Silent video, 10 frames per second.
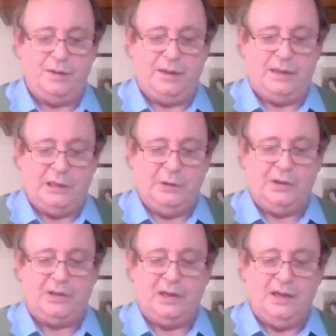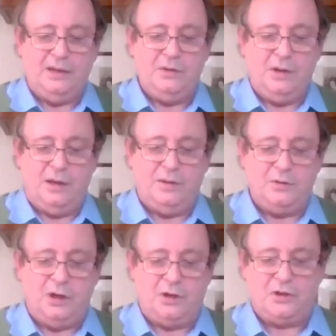included
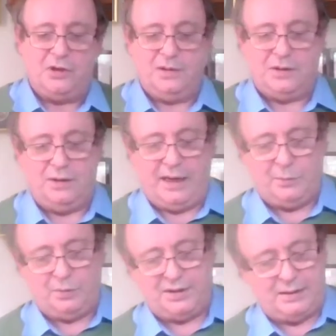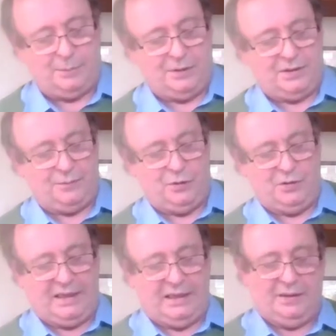Judge Sir Edward Summers of New
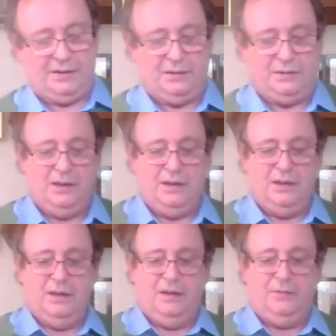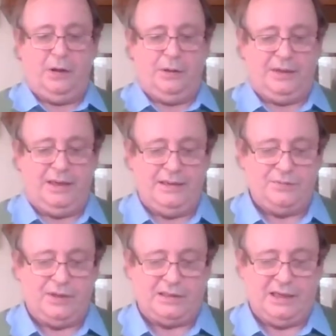Zealand, who, following his
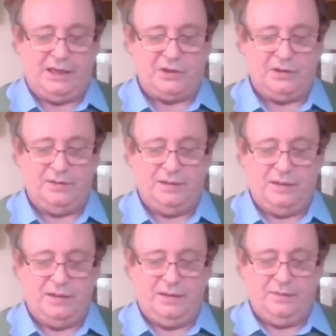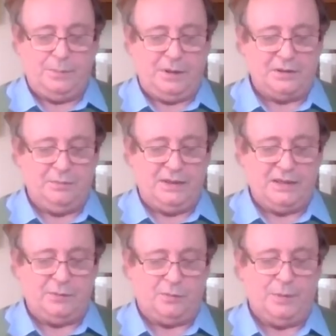resignation for personal
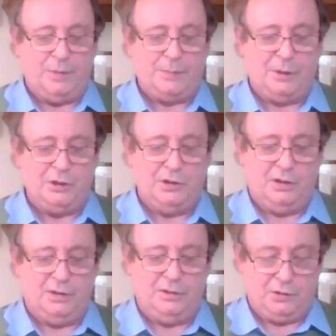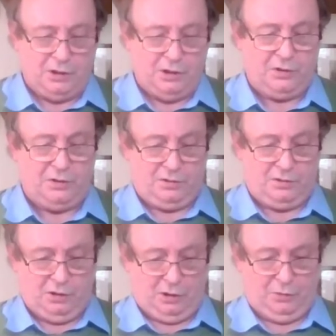reasons, was replaced by John
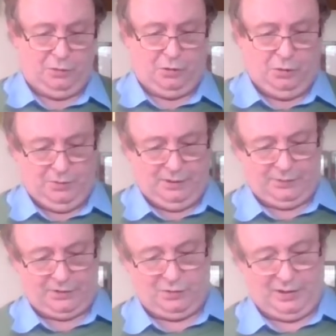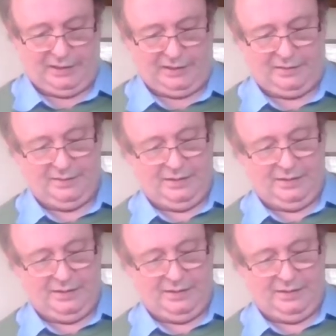Toohey of Australia.